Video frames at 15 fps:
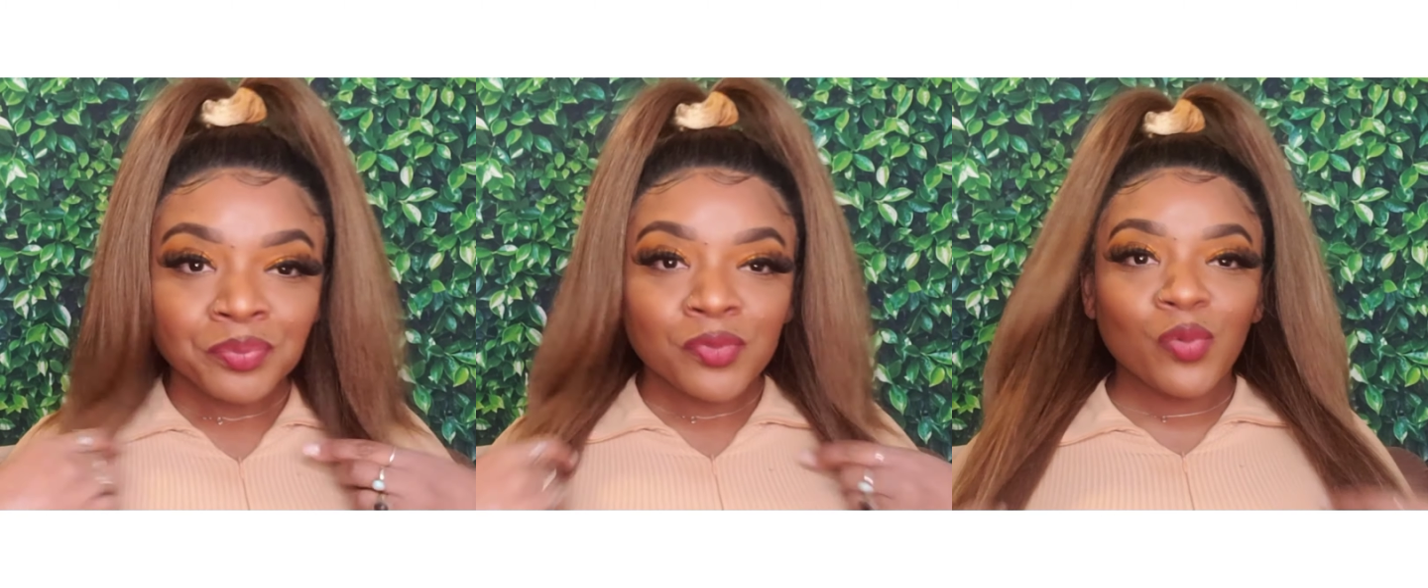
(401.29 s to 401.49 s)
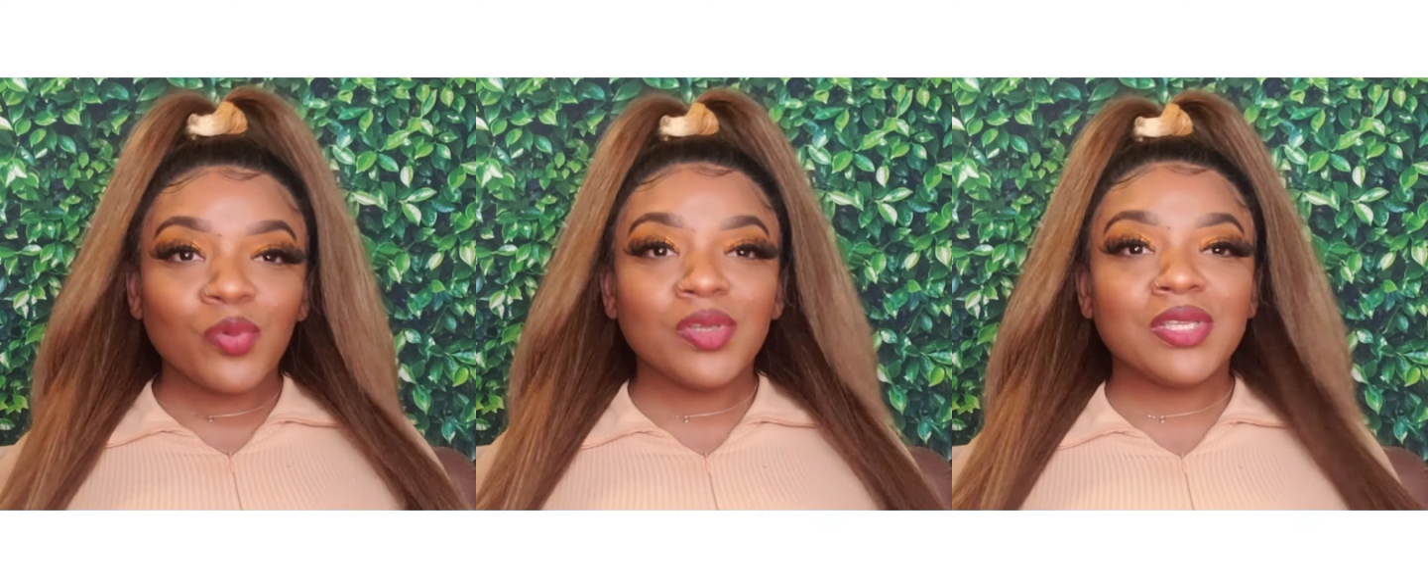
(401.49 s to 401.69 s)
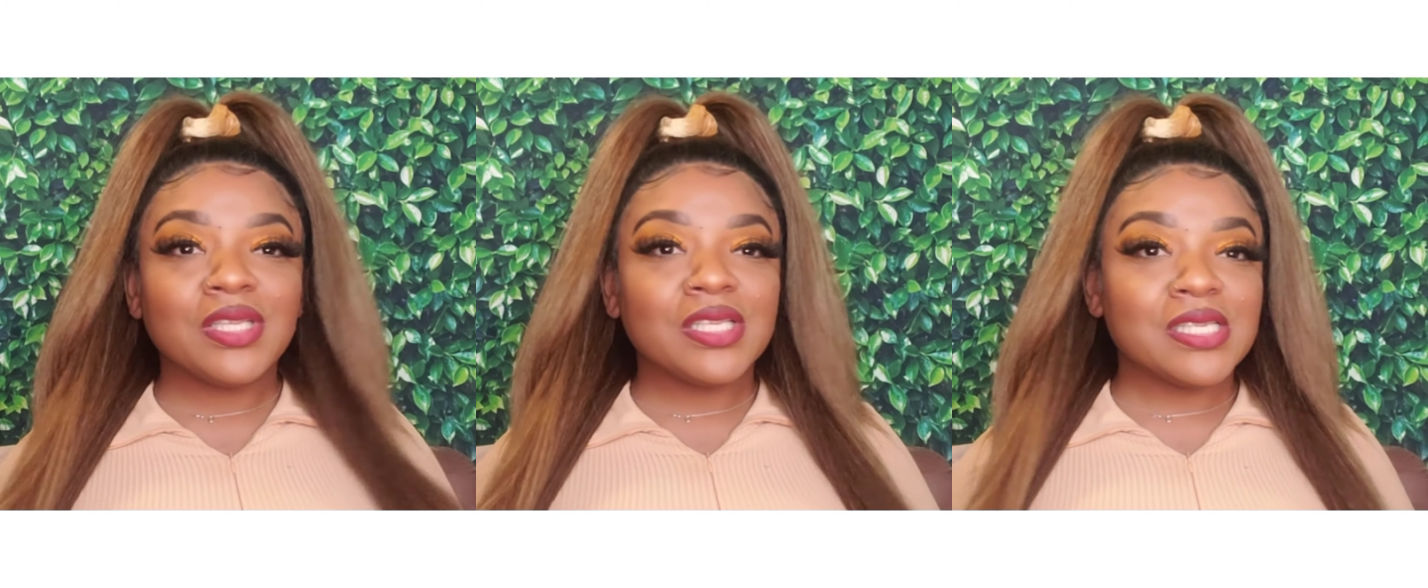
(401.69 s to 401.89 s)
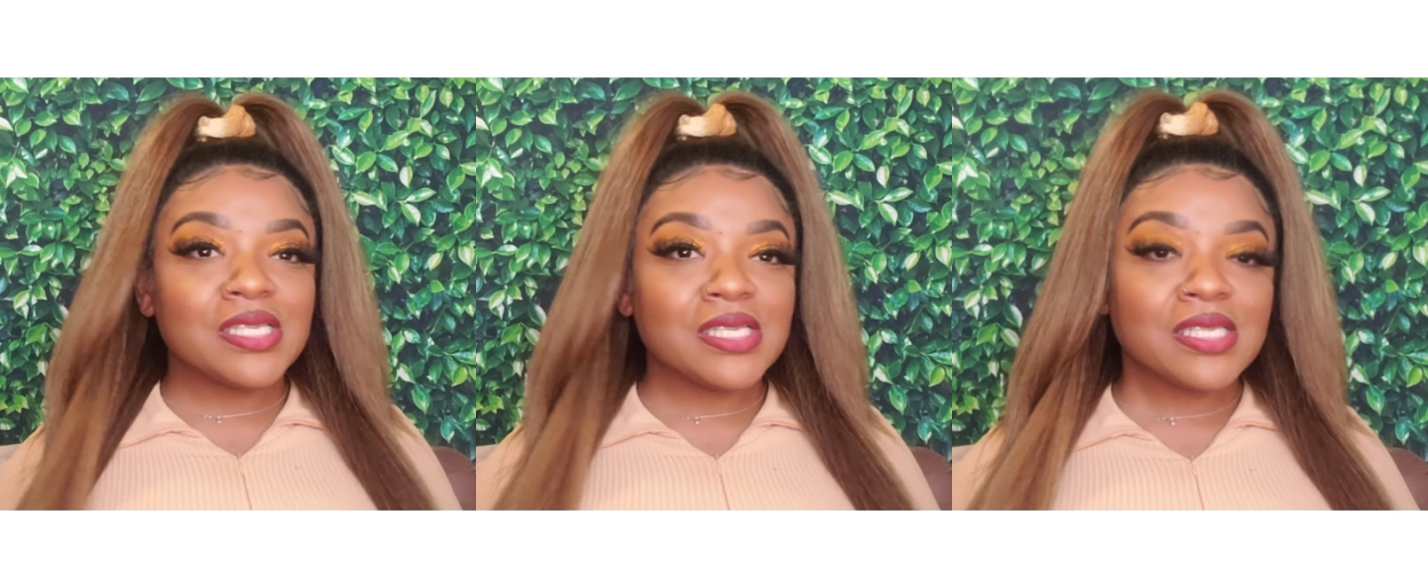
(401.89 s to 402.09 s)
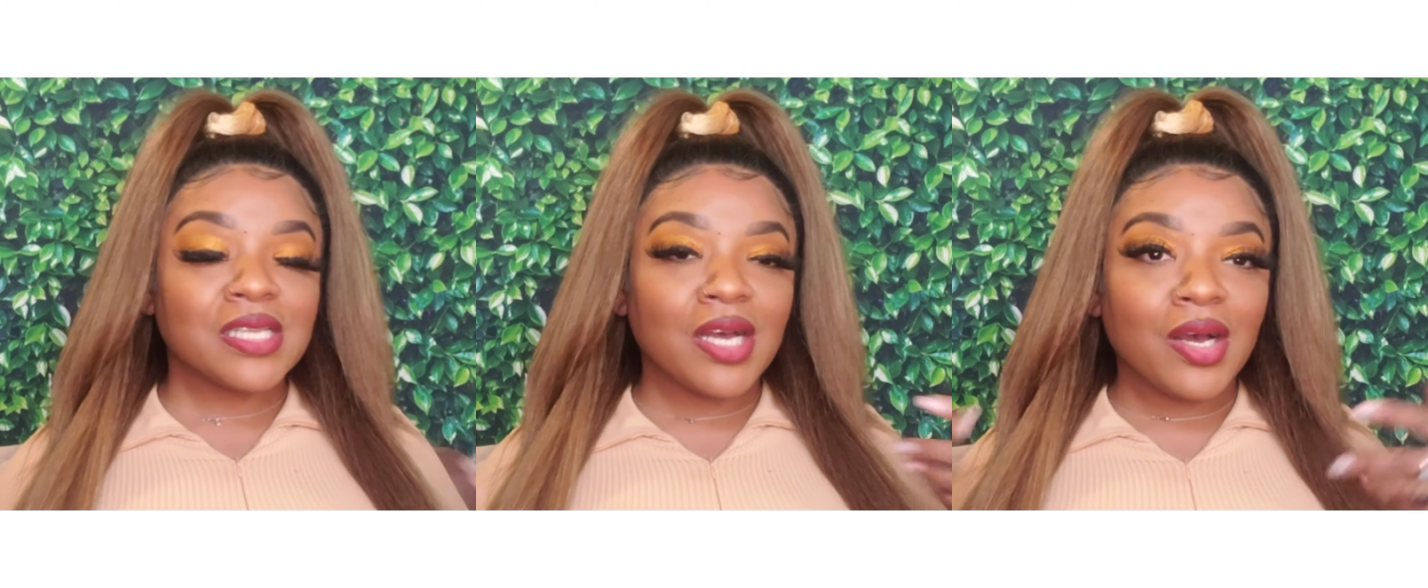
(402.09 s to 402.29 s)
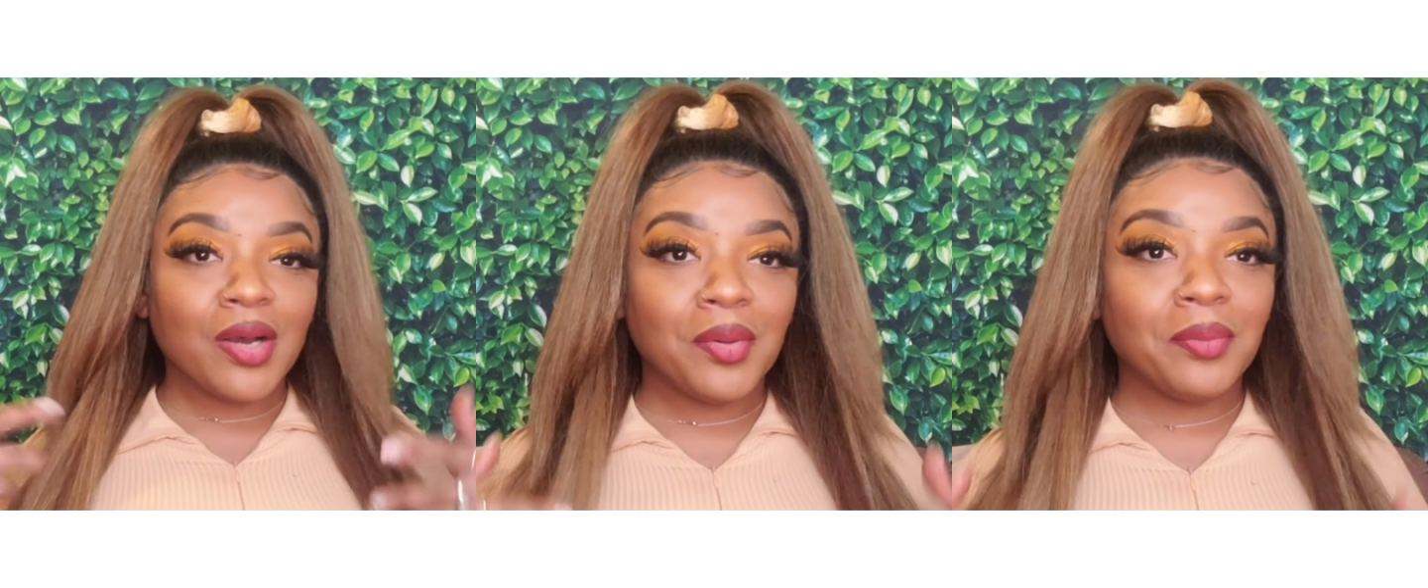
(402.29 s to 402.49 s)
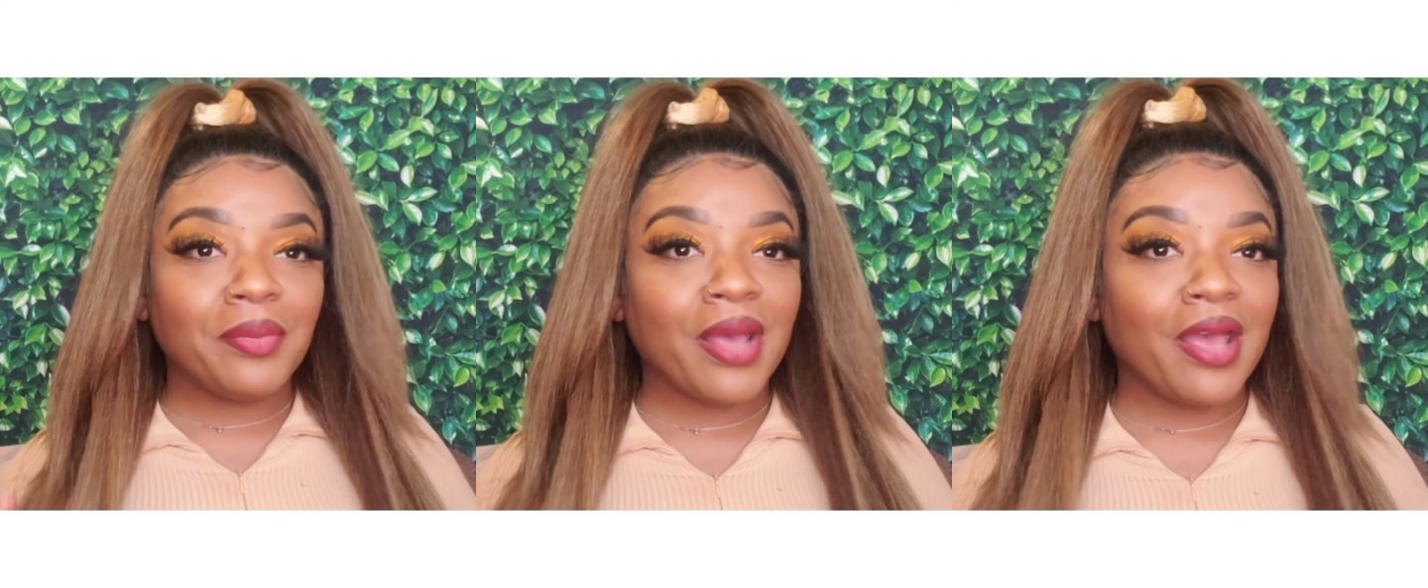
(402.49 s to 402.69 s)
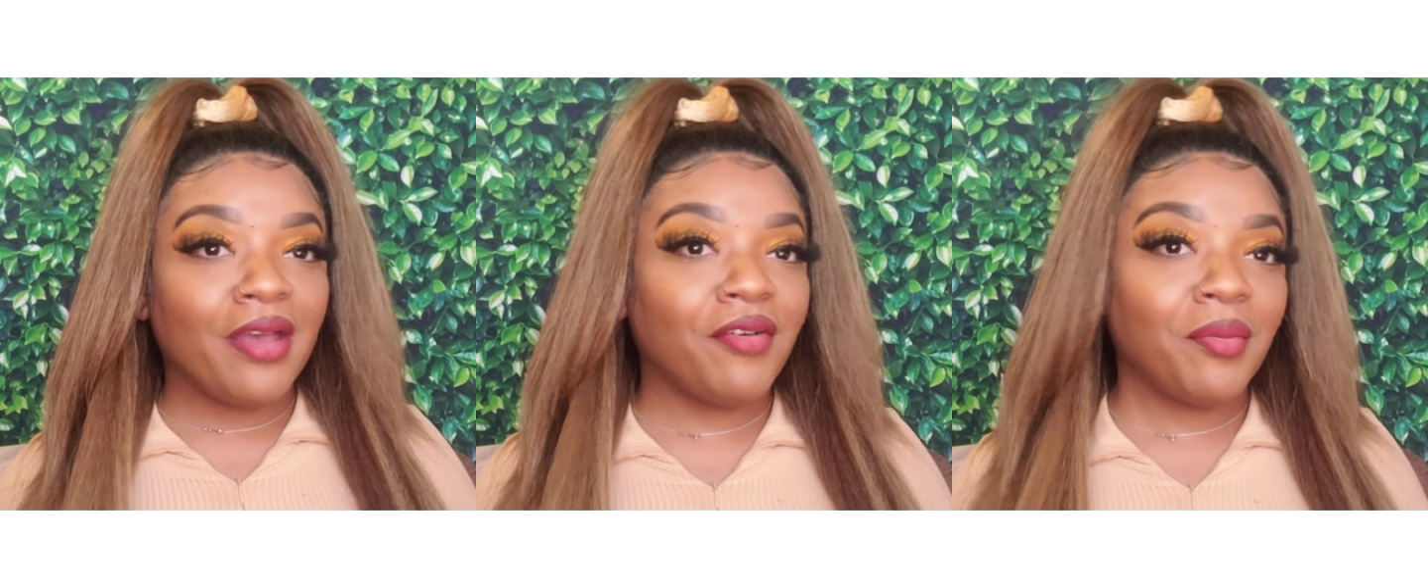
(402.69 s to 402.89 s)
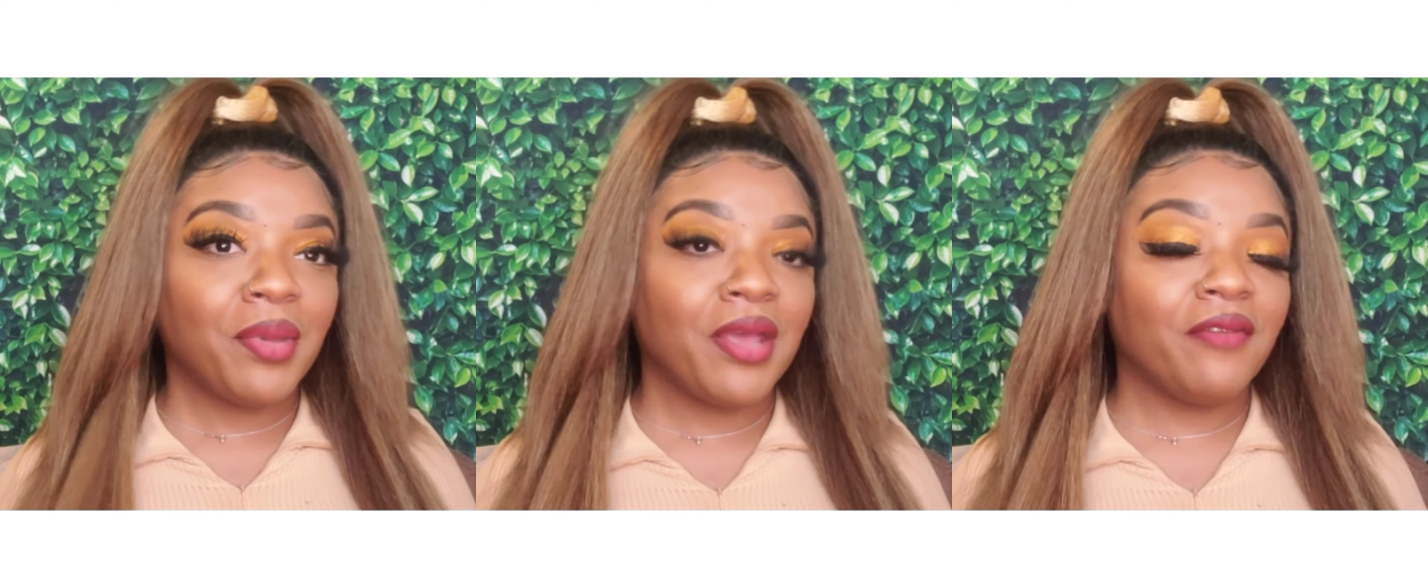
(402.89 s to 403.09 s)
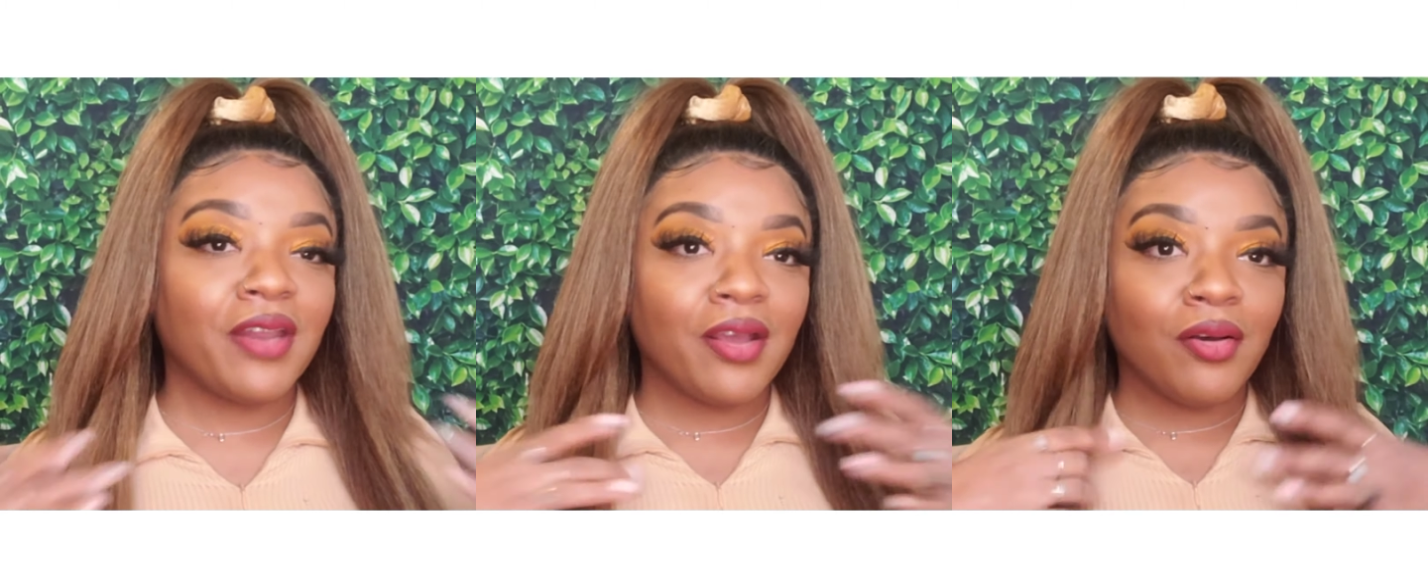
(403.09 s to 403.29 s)
with this half up,
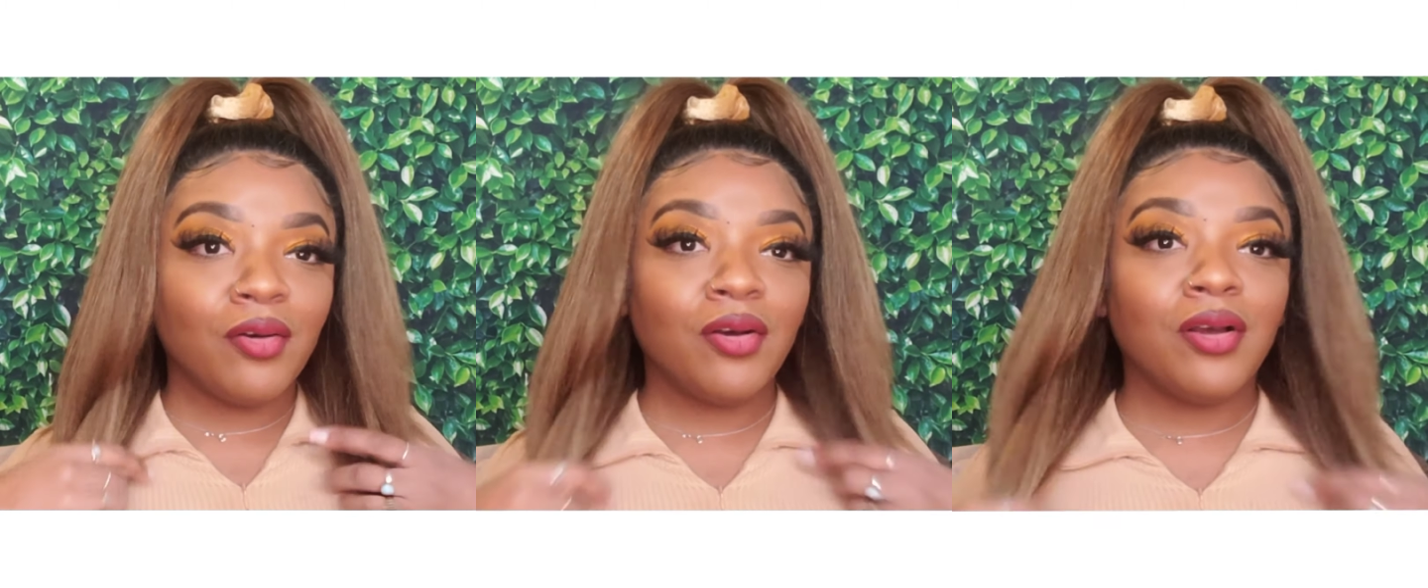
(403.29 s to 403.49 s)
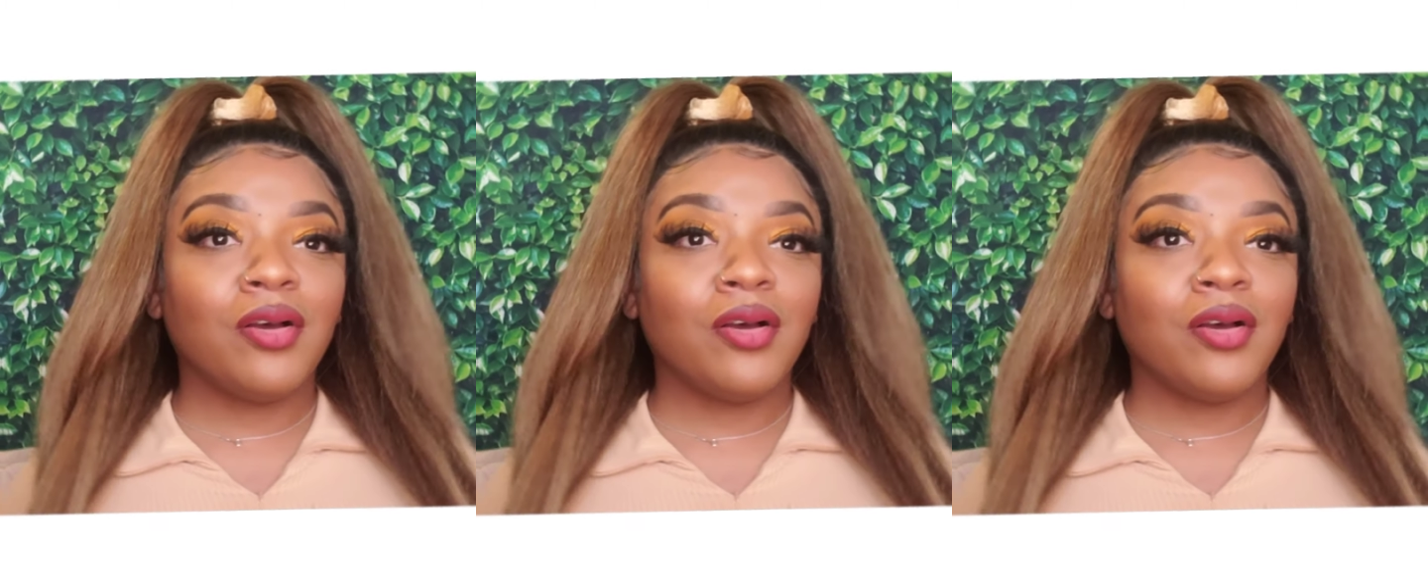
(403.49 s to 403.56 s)
half down.